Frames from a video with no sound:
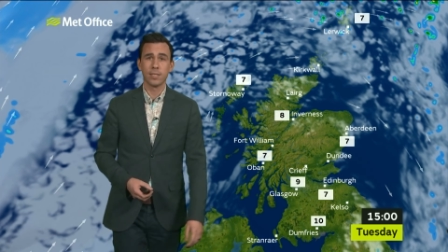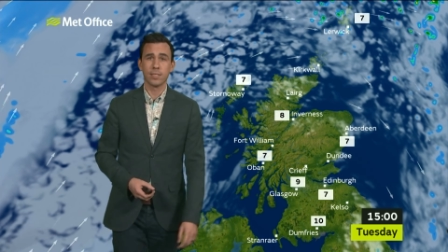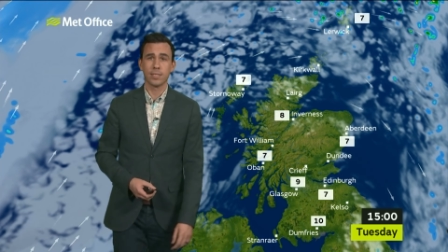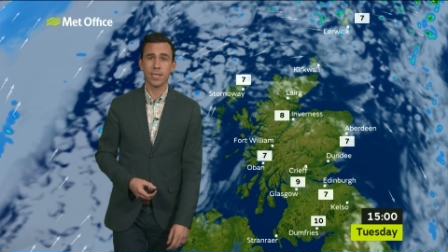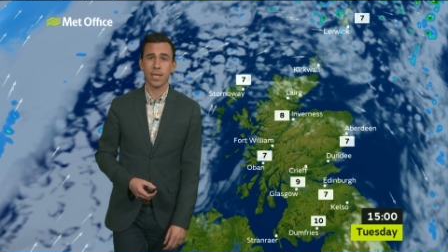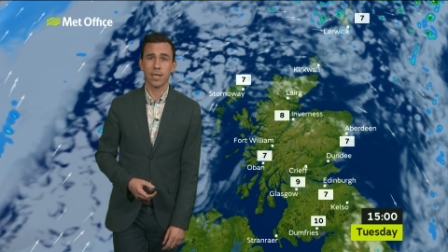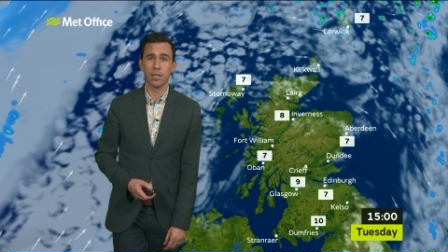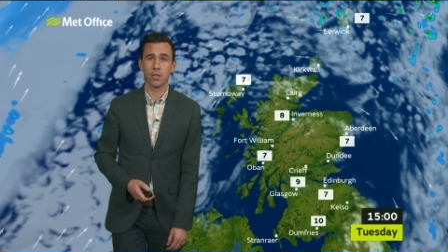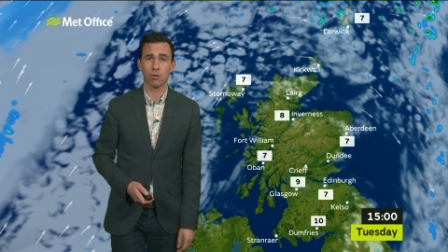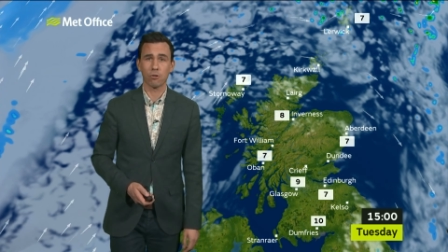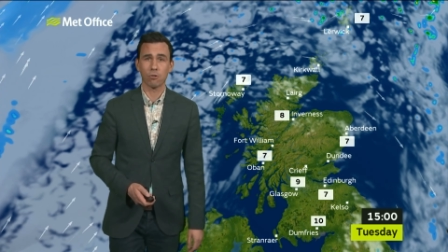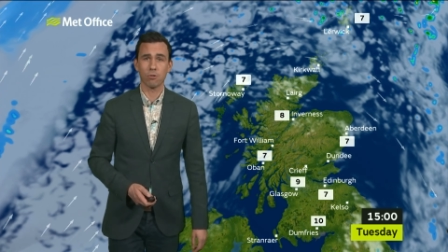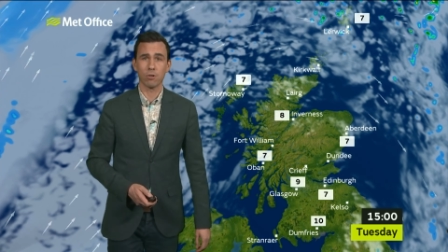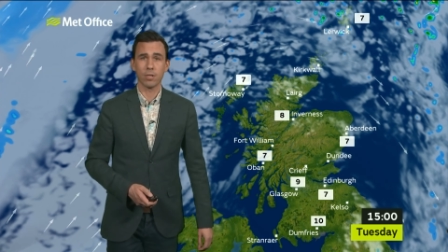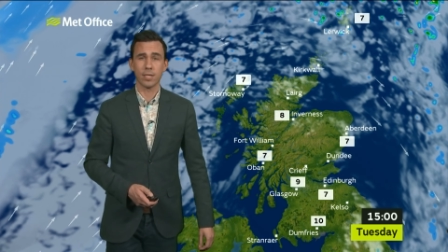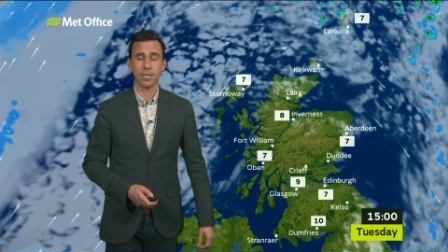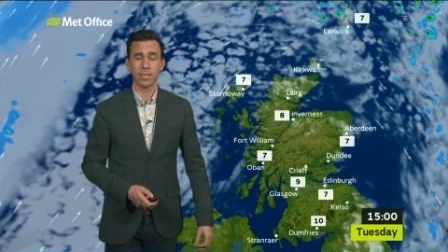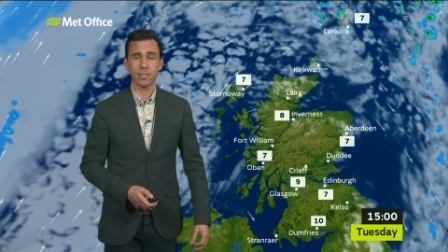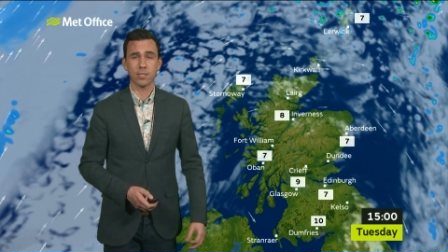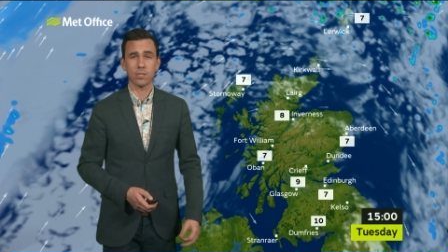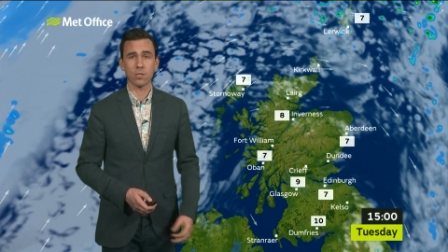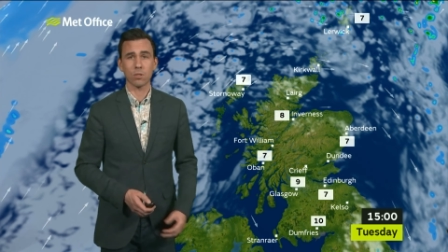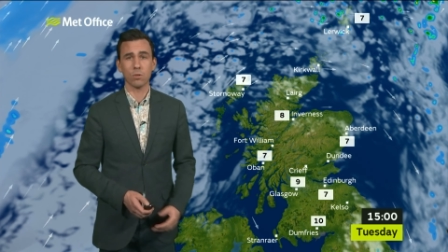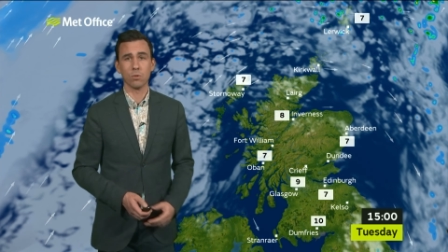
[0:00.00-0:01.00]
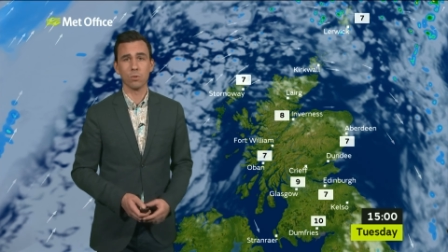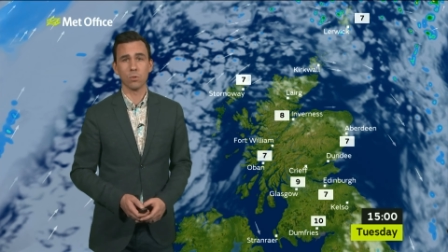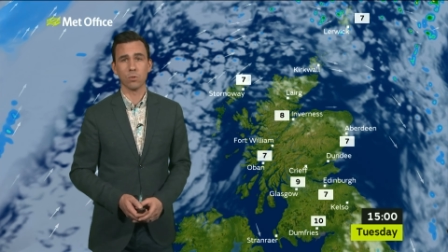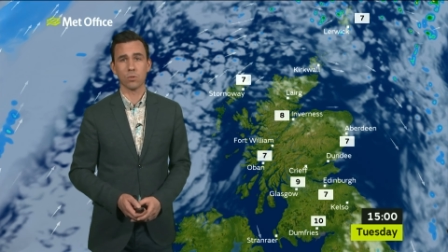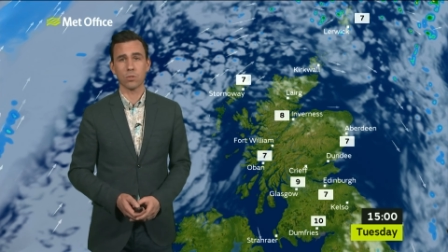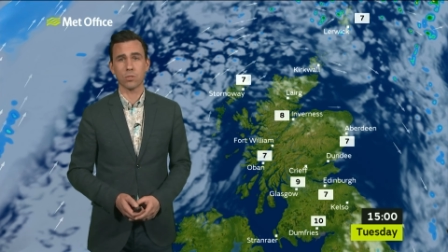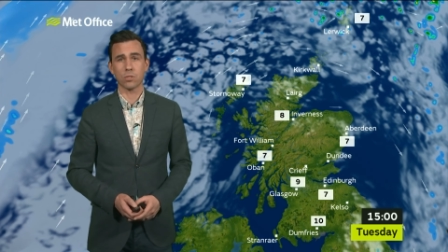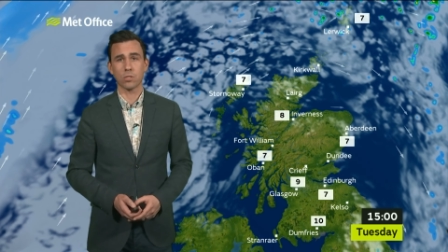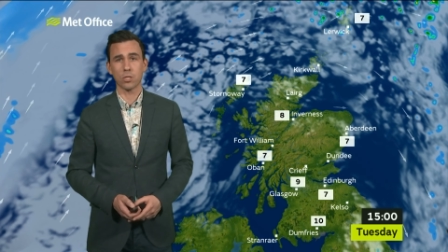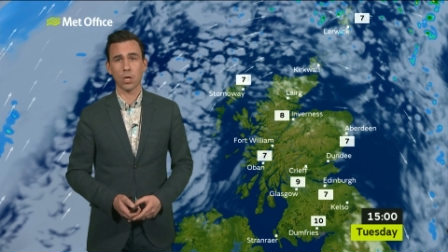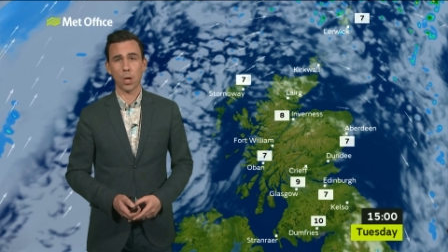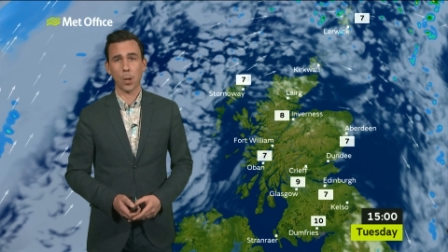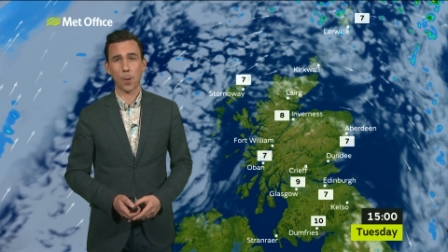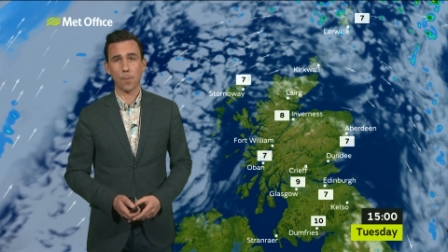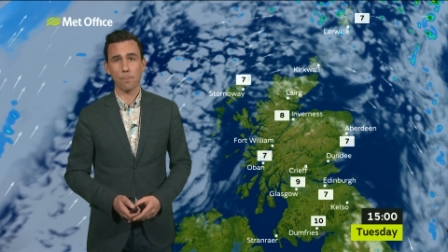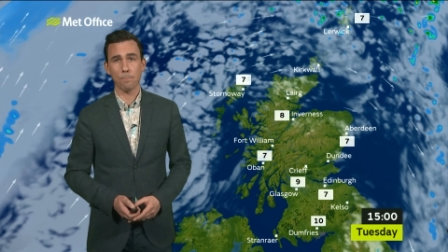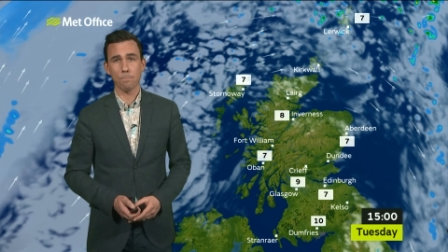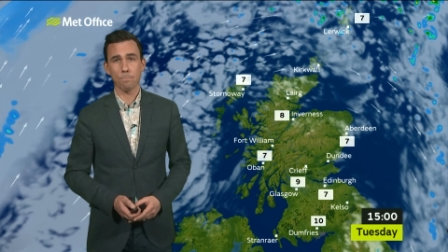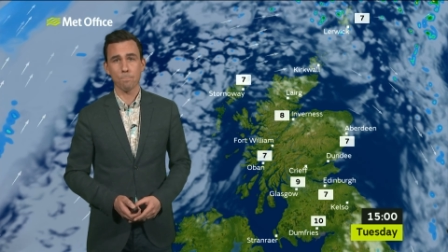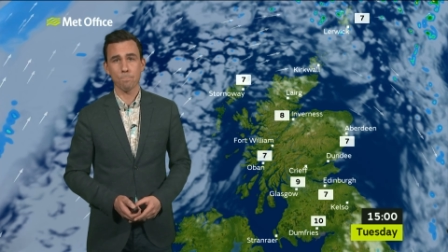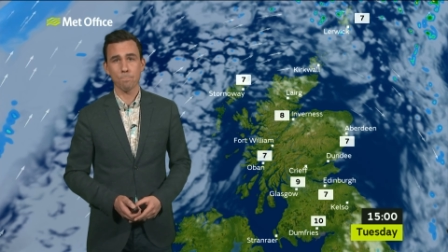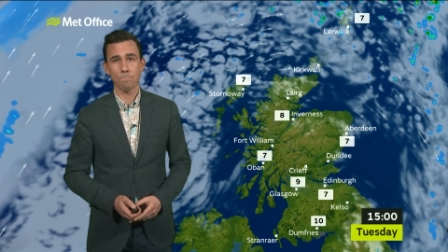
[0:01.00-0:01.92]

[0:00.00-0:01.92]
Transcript: 10 degrees or so.